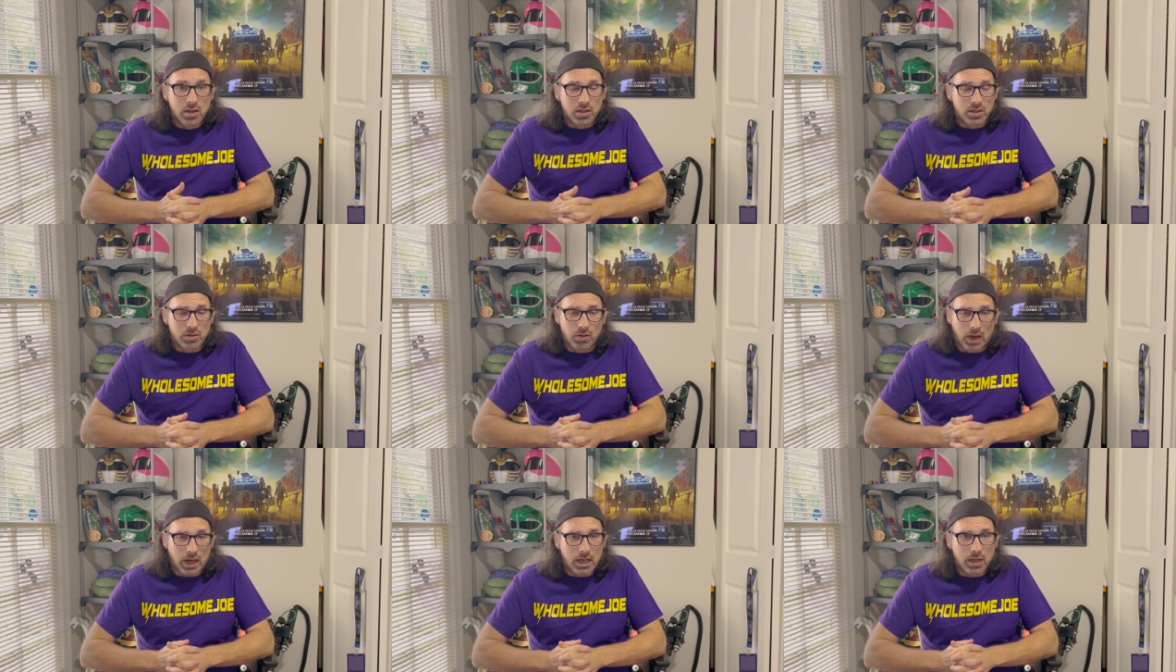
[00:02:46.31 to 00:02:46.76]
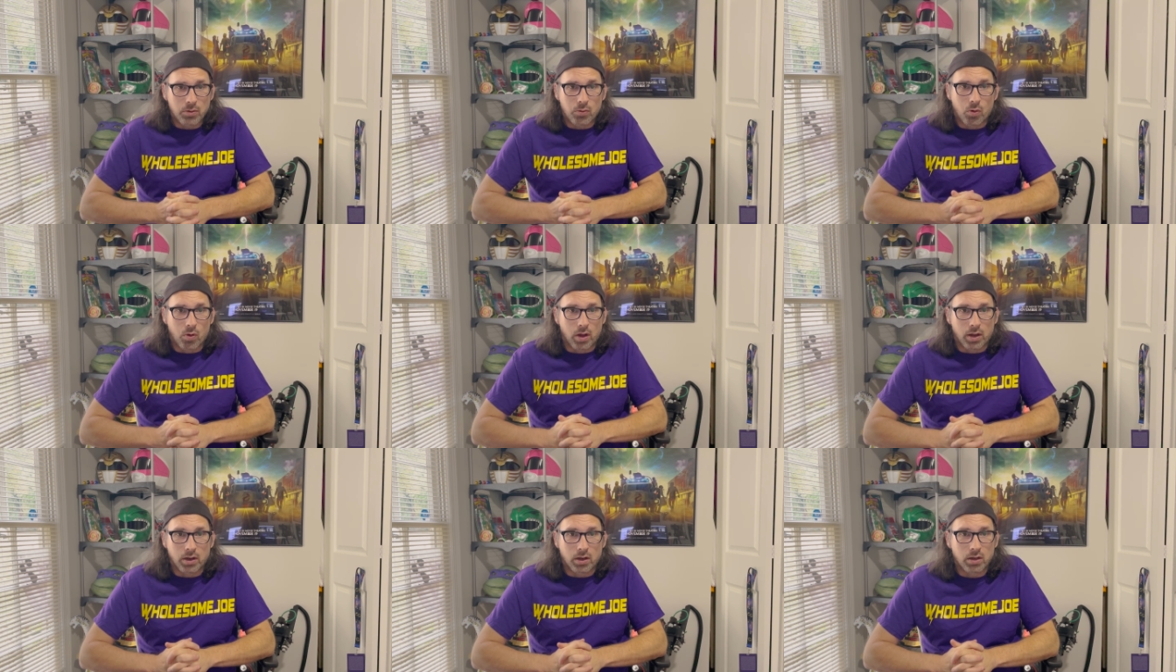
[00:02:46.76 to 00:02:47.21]
to
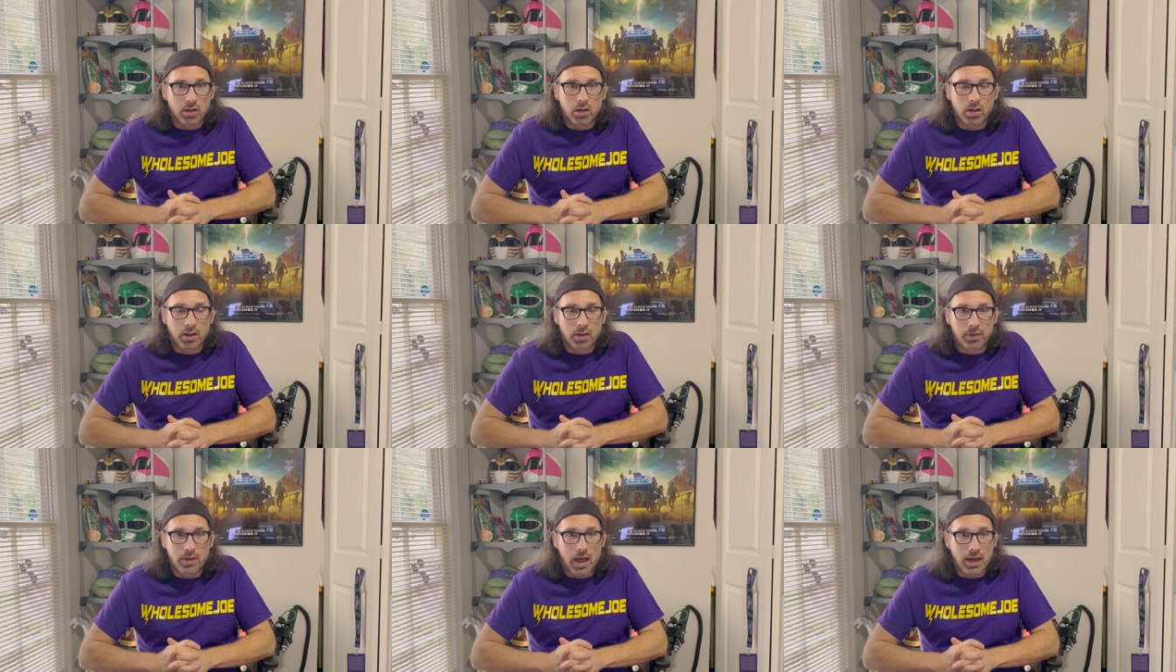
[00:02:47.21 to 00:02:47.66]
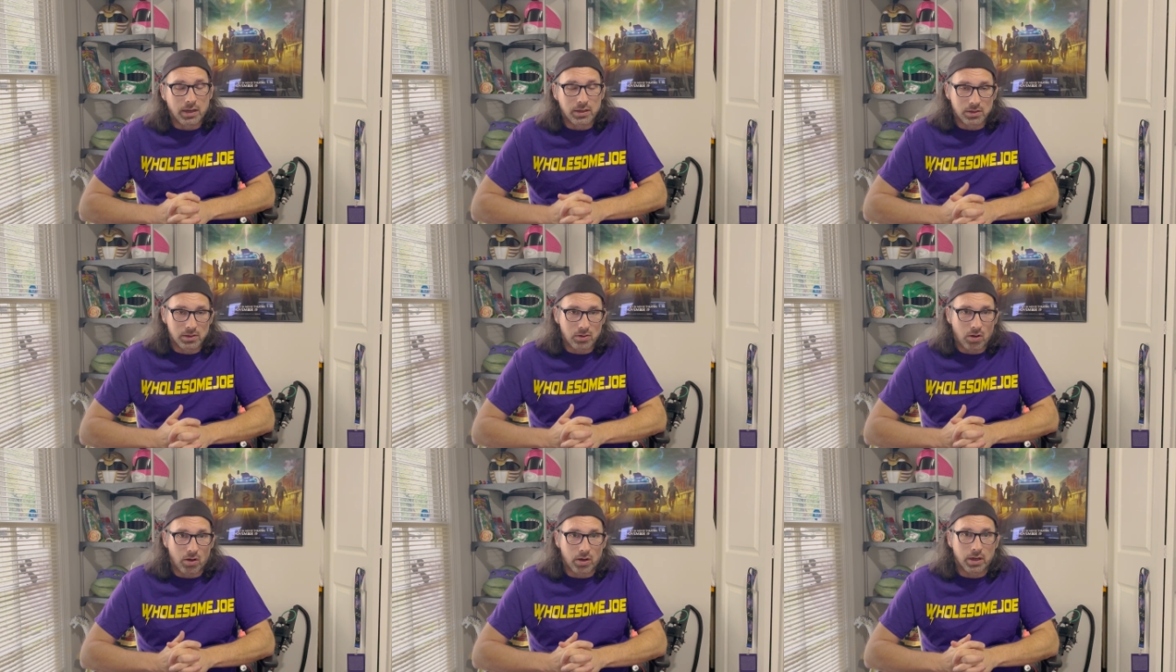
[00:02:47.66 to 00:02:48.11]
anyone that is
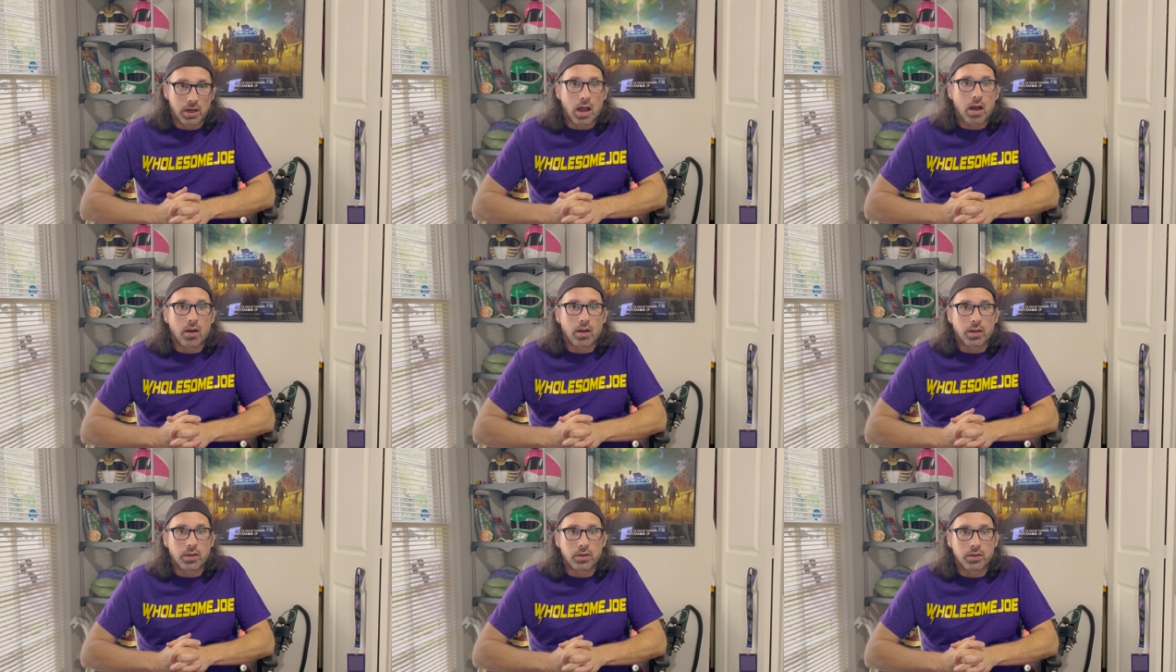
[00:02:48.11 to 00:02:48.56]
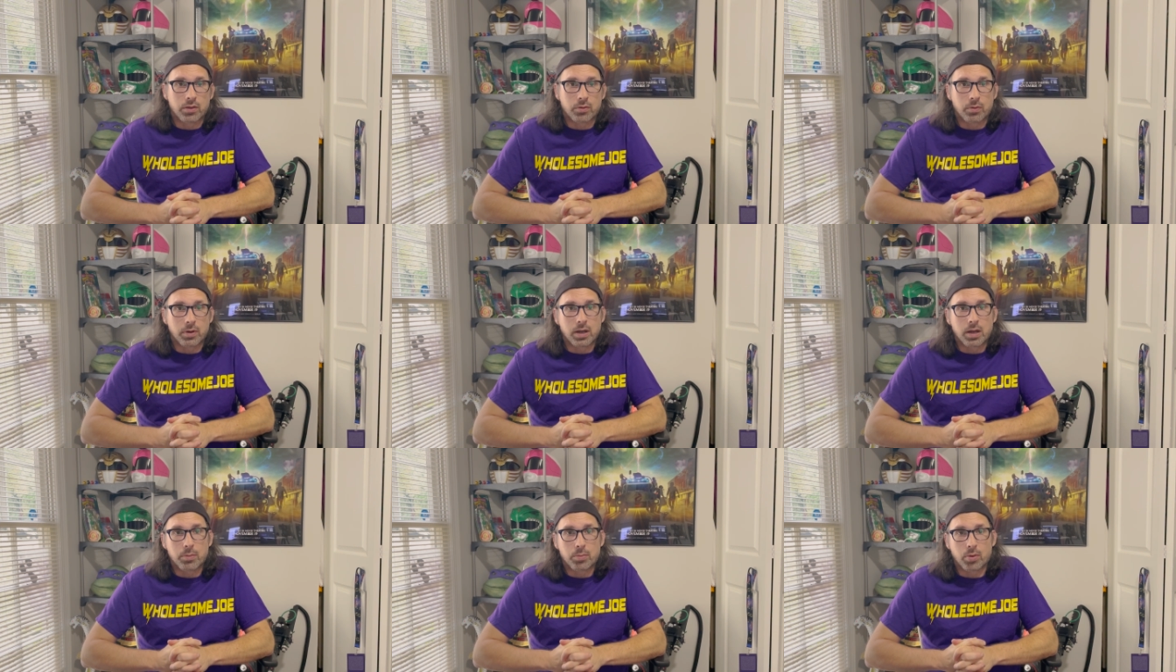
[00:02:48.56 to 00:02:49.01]
starting out in
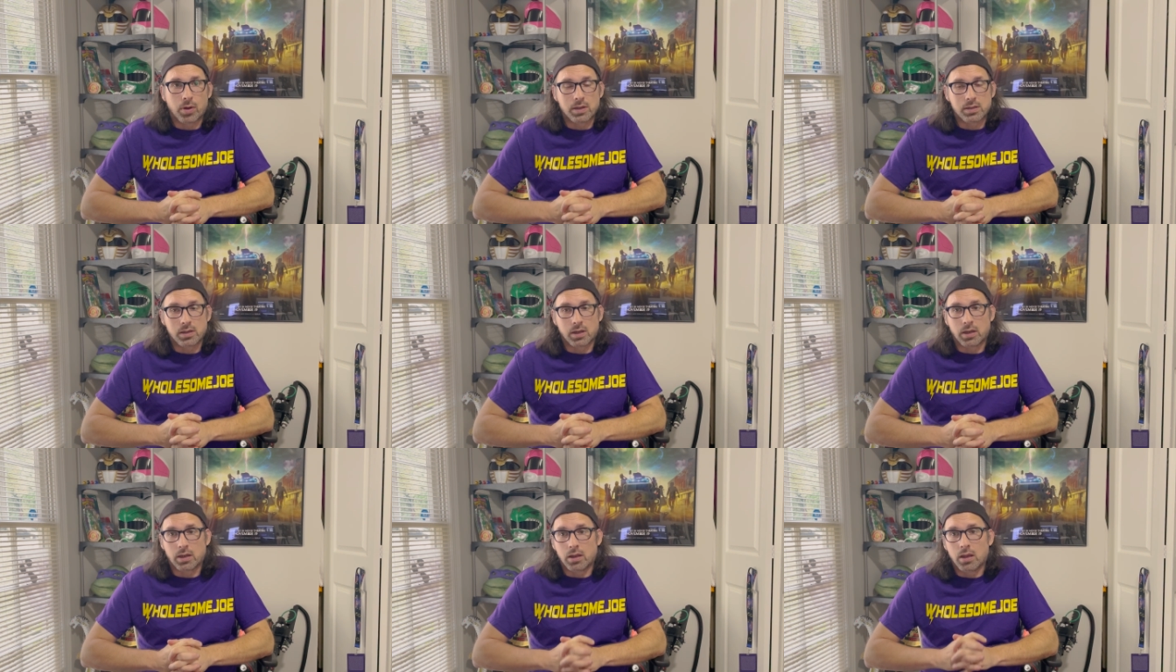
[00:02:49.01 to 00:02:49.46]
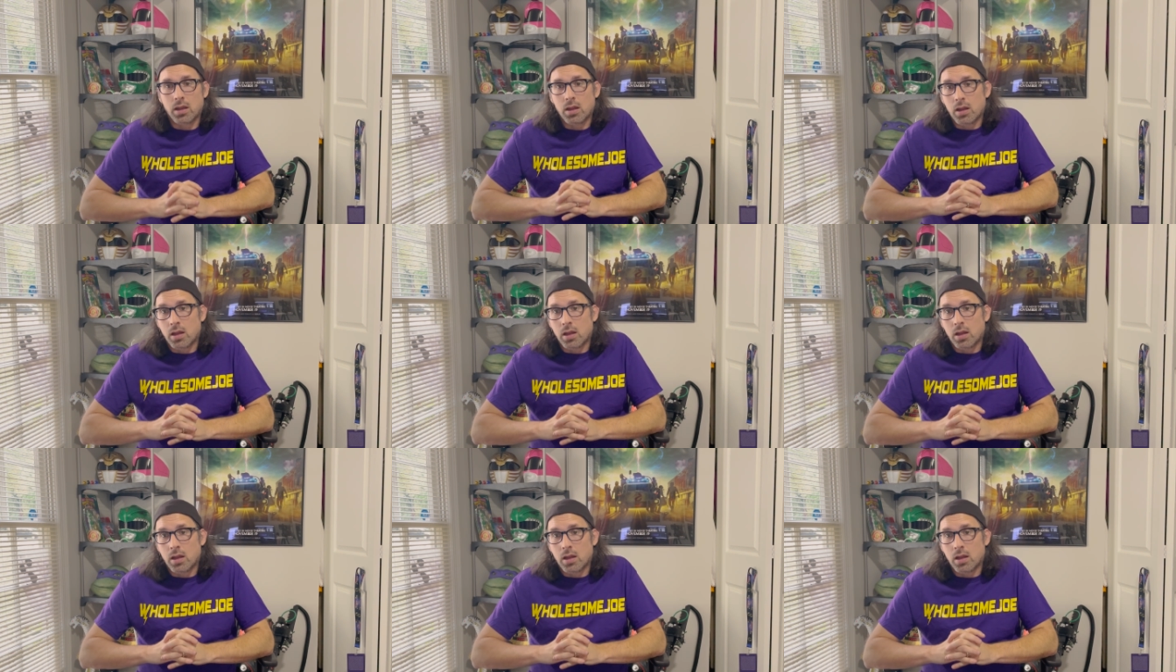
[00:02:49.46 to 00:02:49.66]
3D printing,